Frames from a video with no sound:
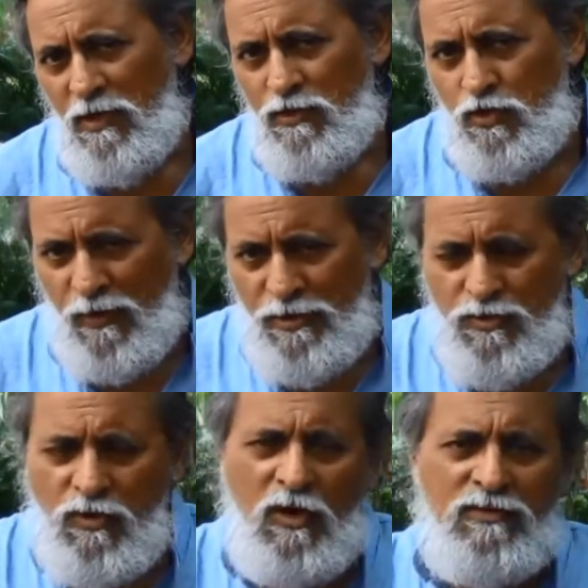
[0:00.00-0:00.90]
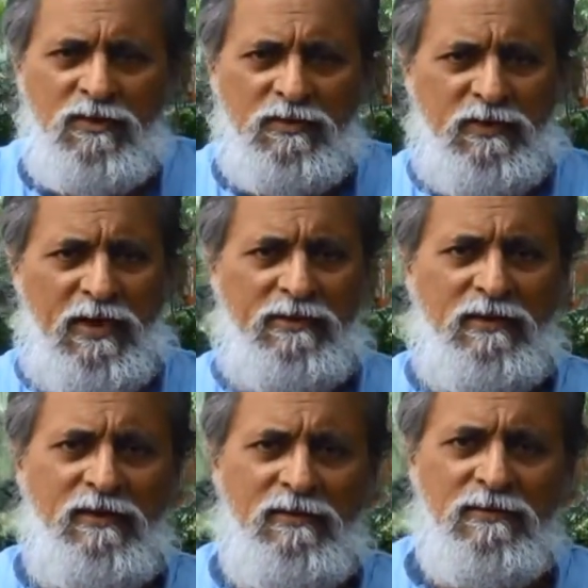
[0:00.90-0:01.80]
So when you go on the cycle,
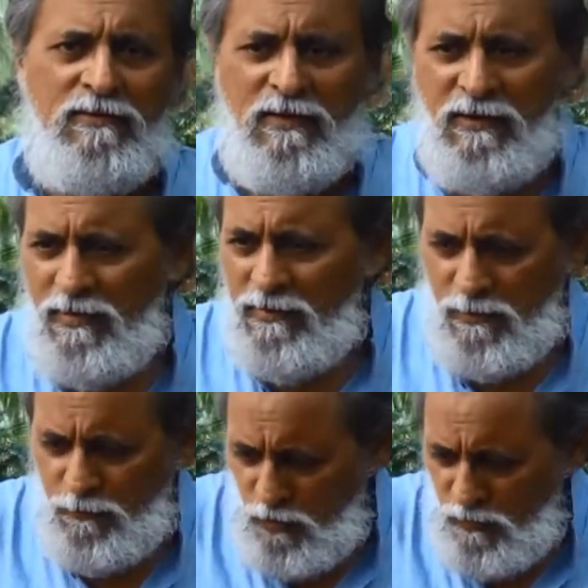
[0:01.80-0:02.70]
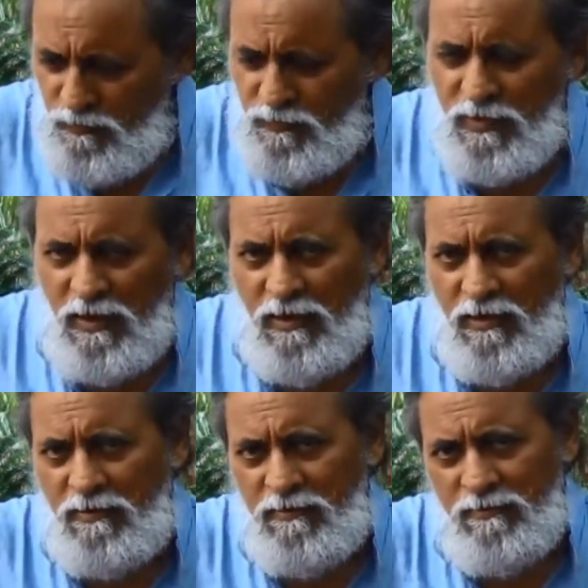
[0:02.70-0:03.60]
the brooms are
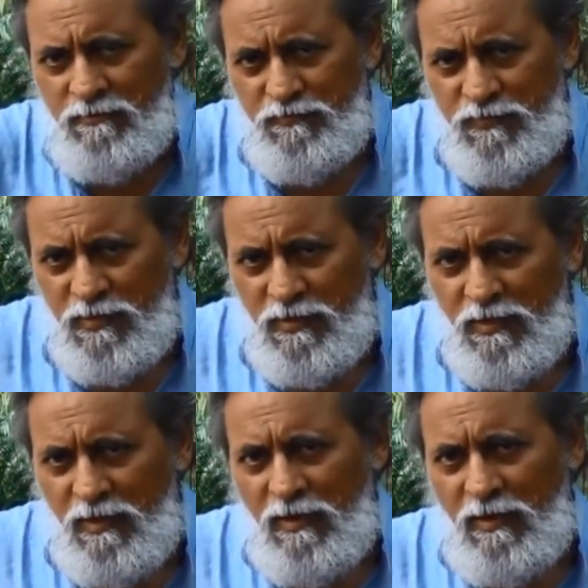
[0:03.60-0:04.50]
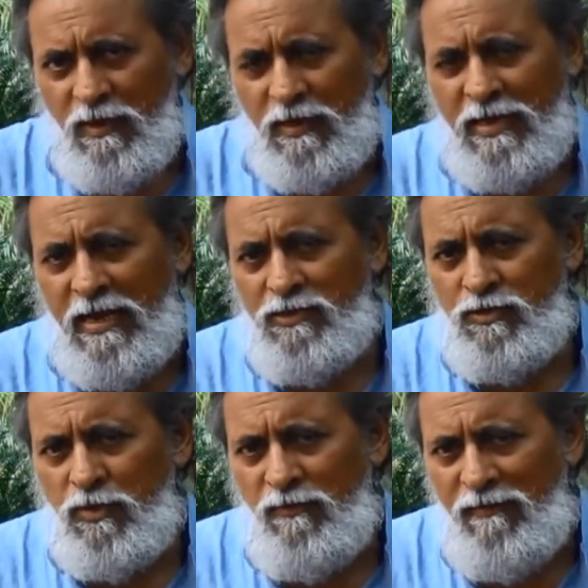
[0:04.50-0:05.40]
attached to
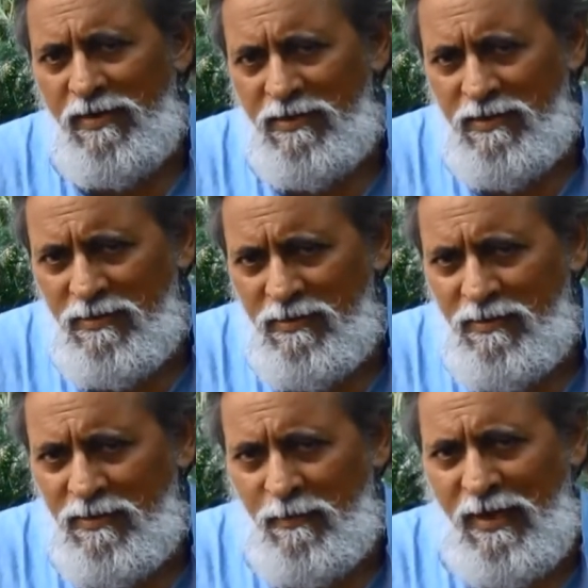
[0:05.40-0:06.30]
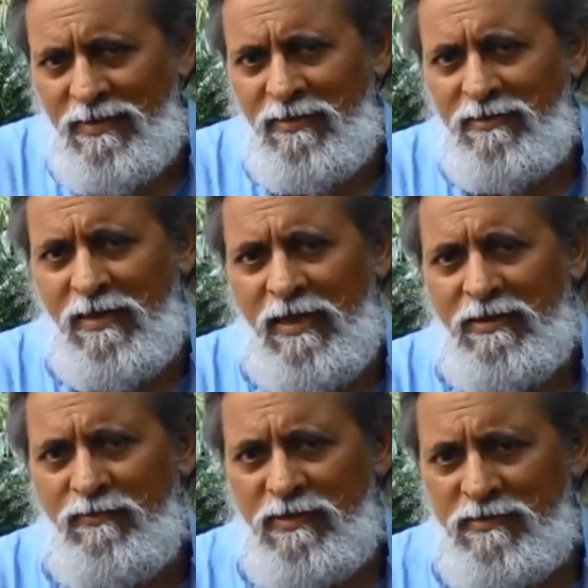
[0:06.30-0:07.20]
a bevel gear in a manner that
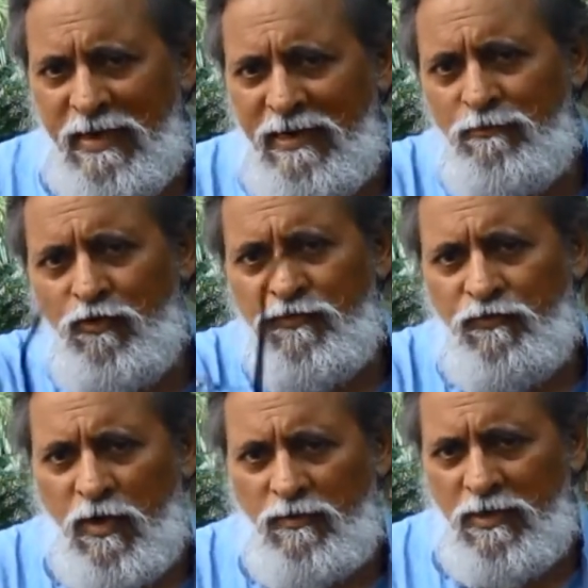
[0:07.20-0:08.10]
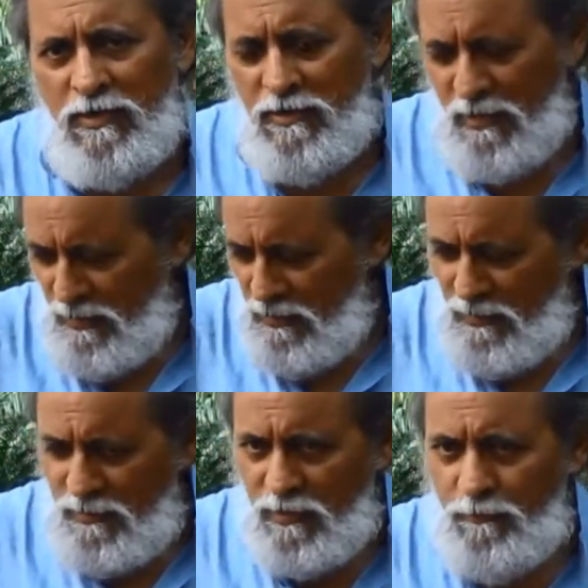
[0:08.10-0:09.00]
when cycle moves forward,
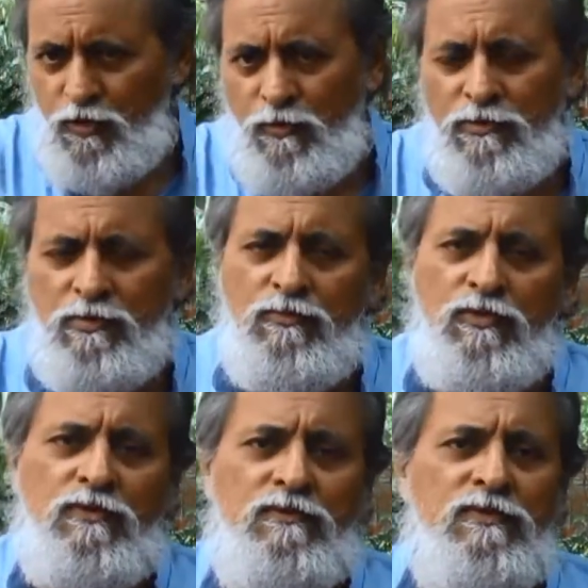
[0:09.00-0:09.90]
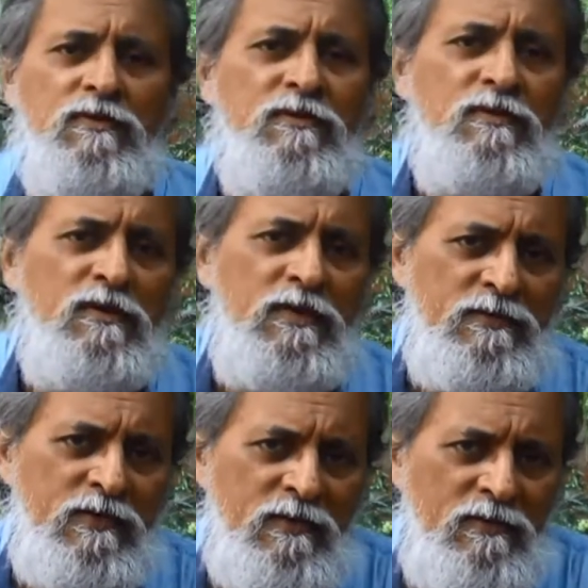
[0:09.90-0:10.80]
the brooms move in a
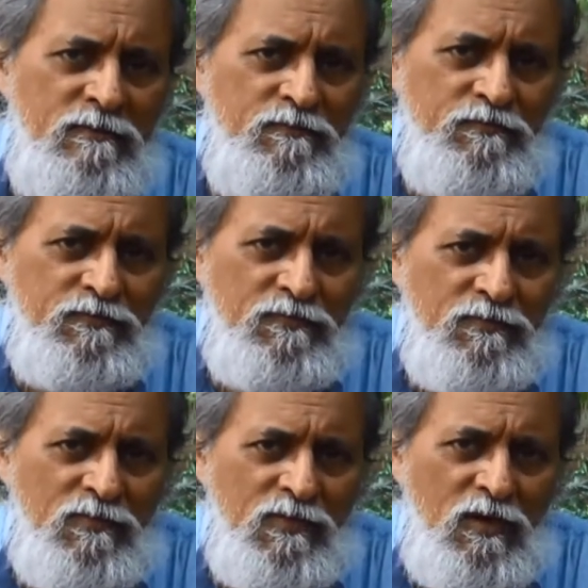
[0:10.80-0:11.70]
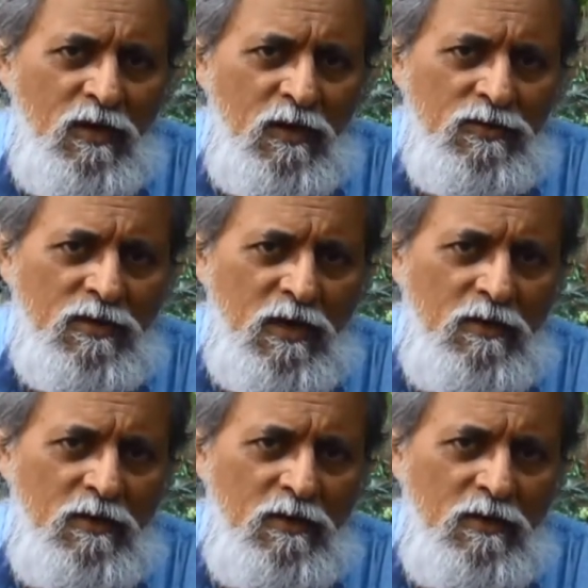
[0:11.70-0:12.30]
circle on the ground